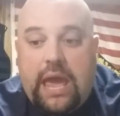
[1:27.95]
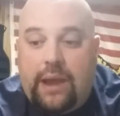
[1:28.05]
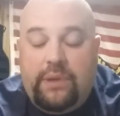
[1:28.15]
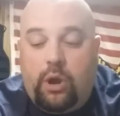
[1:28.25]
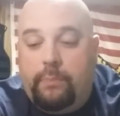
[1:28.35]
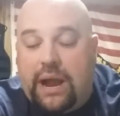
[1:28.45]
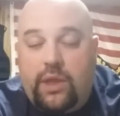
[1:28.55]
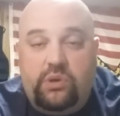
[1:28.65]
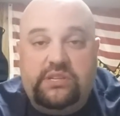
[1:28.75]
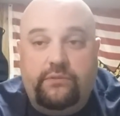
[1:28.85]
And I mean, her
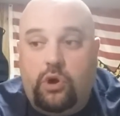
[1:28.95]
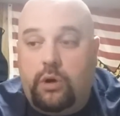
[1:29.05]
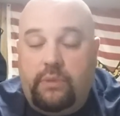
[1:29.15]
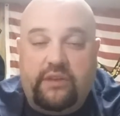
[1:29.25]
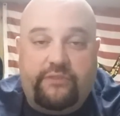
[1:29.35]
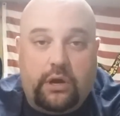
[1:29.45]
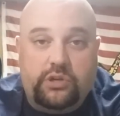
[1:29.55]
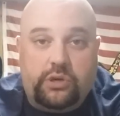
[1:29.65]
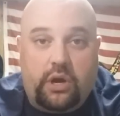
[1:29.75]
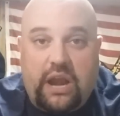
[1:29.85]
body wasn't even cold,
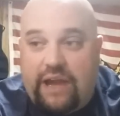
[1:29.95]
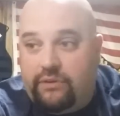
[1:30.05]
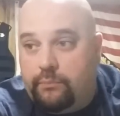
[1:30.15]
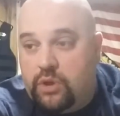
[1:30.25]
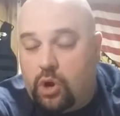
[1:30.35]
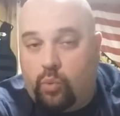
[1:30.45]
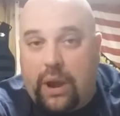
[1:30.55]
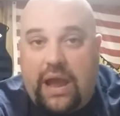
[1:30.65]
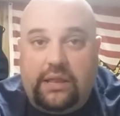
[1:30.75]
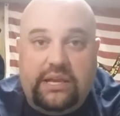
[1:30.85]
motherfuckers are having, you know,
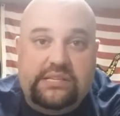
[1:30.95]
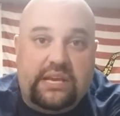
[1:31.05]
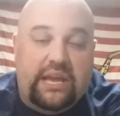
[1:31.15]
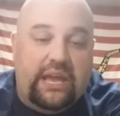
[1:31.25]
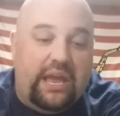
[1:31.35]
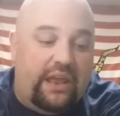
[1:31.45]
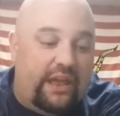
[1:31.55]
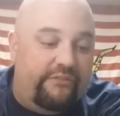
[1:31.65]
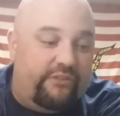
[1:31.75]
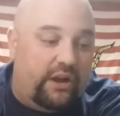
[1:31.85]
rallies
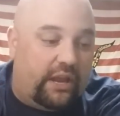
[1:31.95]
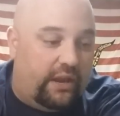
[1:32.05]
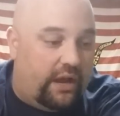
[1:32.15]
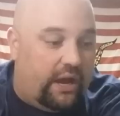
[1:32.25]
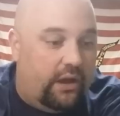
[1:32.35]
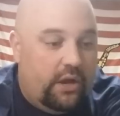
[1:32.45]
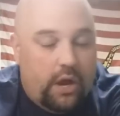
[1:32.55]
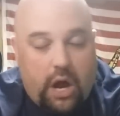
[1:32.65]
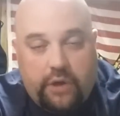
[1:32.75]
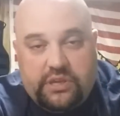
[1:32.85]
and fucking
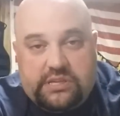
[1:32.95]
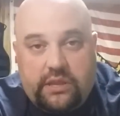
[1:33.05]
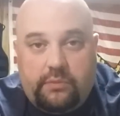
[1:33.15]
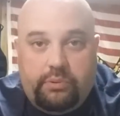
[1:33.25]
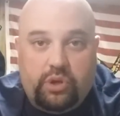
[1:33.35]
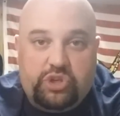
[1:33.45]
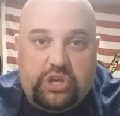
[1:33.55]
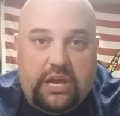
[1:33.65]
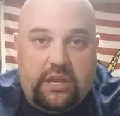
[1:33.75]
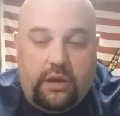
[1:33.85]
all this other
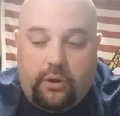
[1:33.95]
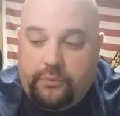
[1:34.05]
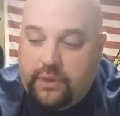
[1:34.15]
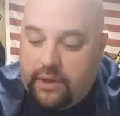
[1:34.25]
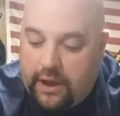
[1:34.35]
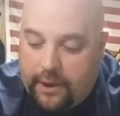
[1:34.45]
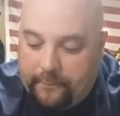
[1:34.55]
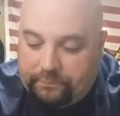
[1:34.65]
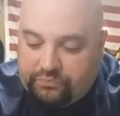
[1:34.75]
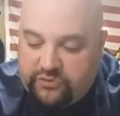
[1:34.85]
bullshit, you
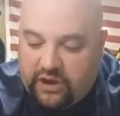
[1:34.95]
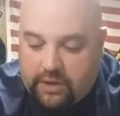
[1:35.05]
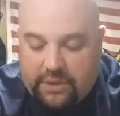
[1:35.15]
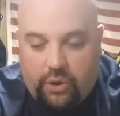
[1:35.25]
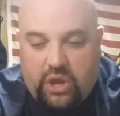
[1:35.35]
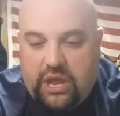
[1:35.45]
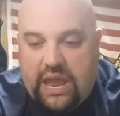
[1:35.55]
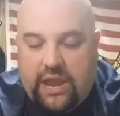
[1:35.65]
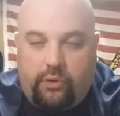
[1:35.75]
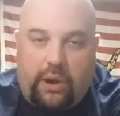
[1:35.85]
know, talking about
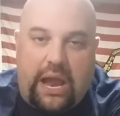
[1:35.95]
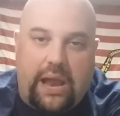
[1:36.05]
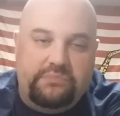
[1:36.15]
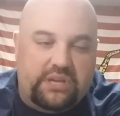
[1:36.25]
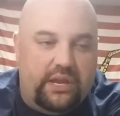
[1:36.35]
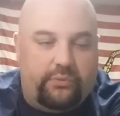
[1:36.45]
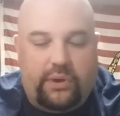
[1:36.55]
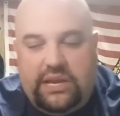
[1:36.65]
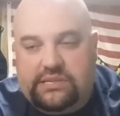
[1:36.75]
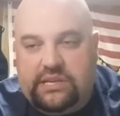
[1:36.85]
hate crimes and
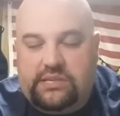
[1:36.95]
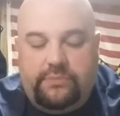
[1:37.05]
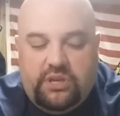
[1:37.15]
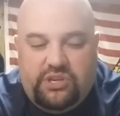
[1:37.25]
racism.